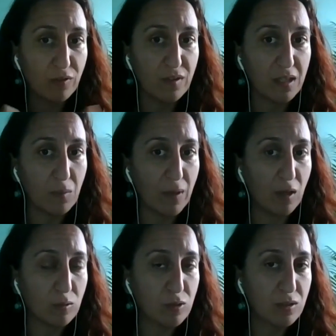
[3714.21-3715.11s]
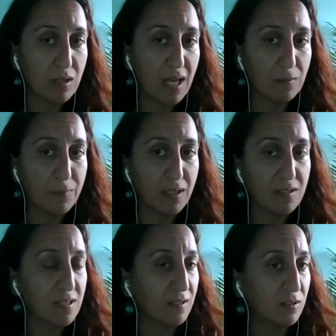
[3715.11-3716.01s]
thing about helping
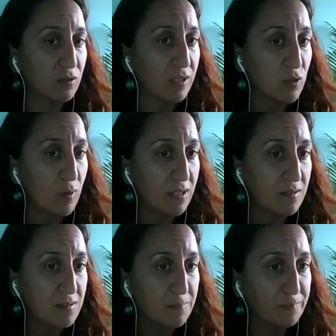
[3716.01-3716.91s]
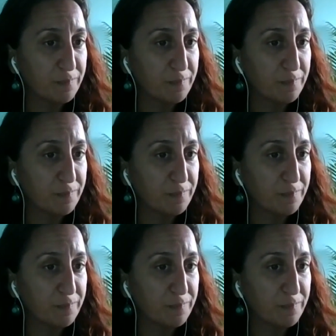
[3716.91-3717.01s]
us undergraduates?